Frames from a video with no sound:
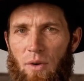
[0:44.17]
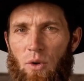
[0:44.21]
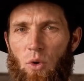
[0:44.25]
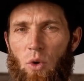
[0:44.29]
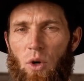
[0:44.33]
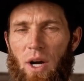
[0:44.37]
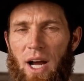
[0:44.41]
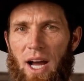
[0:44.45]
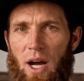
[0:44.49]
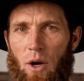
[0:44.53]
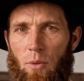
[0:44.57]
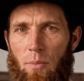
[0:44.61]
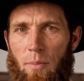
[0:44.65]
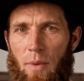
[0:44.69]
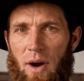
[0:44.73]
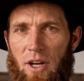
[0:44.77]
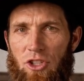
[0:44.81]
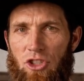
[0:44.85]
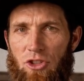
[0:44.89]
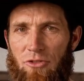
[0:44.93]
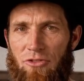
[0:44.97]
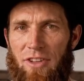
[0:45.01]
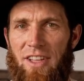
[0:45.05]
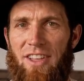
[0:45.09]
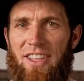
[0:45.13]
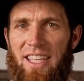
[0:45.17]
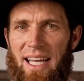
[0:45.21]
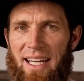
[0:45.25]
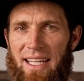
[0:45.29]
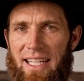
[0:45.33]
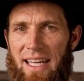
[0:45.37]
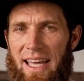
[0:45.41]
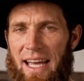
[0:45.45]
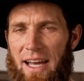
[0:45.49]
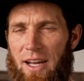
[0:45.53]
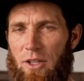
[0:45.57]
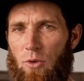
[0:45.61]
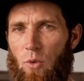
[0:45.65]
or how much of the
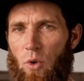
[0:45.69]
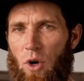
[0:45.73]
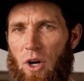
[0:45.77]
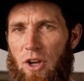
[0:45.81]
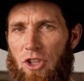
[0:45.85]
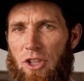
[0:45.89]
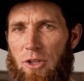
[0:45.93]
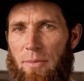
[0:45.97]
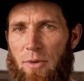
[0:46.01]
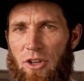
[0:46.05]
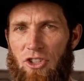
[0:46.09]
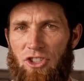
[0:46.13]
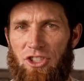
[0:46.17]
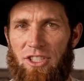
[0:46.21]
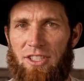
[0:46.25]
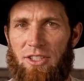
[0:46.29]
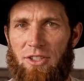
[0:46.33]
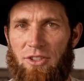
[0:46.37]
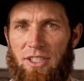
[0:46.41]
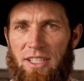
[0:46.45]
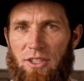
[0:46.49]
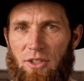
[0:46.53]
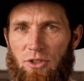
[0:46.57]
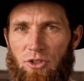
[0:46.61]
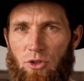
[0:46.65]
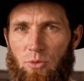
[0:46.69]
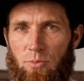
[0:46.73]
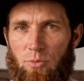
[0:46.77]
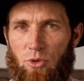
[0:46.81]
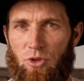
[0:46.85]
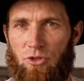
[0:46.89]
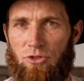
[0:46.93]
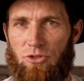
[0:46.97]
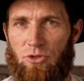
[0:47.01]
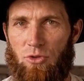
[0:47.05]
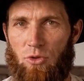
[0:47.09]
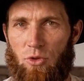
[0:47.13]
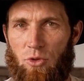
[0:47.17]
dedicated washing machine cleaner you
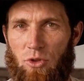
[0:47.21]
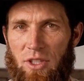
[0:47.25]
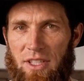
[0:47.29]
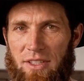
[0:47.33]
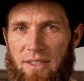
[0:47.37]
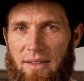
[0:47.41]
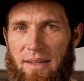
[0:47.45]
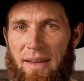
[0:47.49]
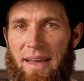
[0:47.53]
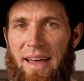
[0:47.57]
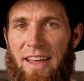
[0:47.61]
put through it,